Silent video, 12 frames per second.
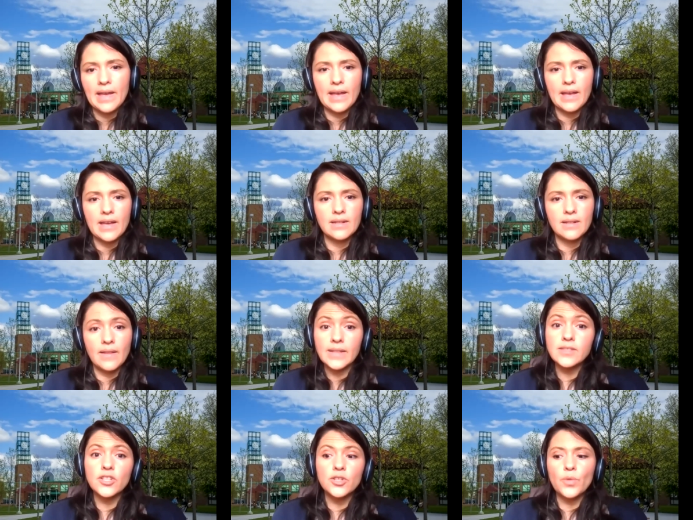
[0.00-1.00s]
And
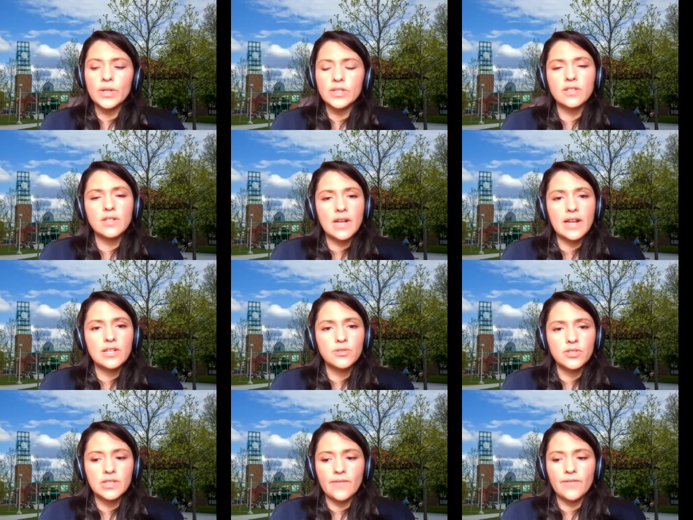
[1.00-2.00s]
that's a good question, and you
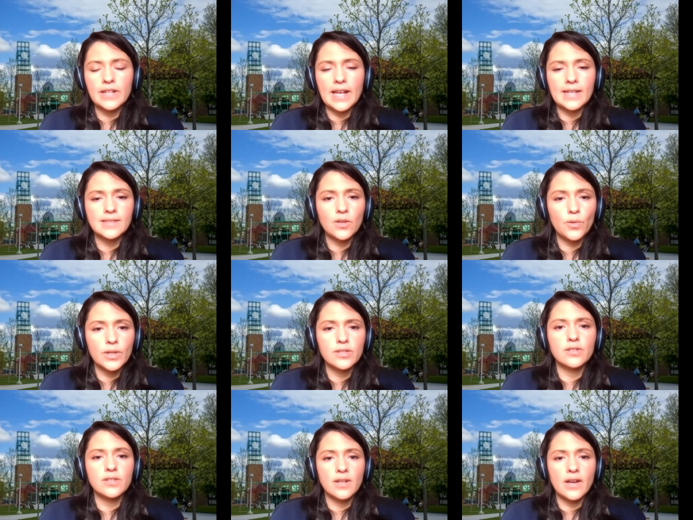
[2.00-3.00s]
should definitely ask that
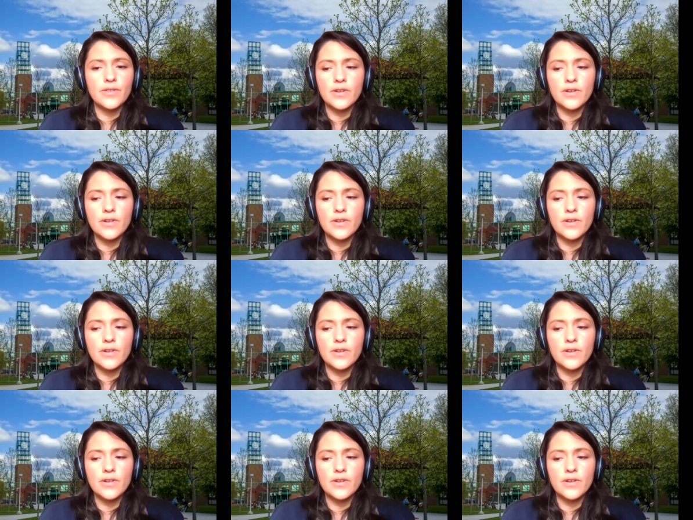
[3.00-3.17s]
question to